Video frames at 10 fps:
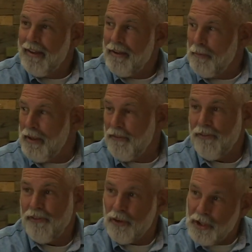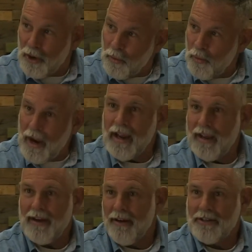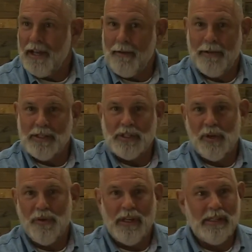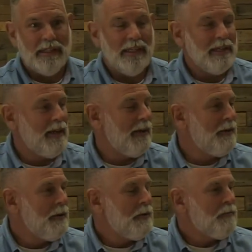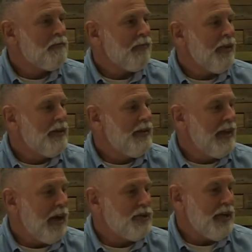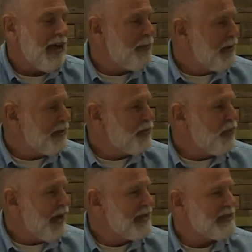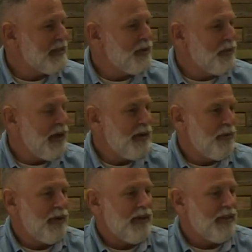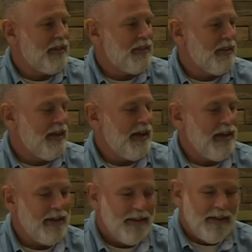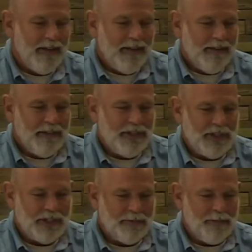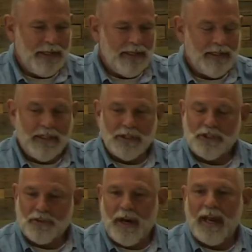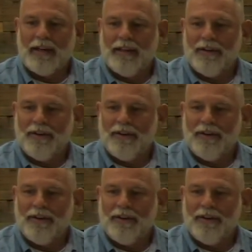Being fully awake in our time. It's so easy that our time gets wasted away with just being distracted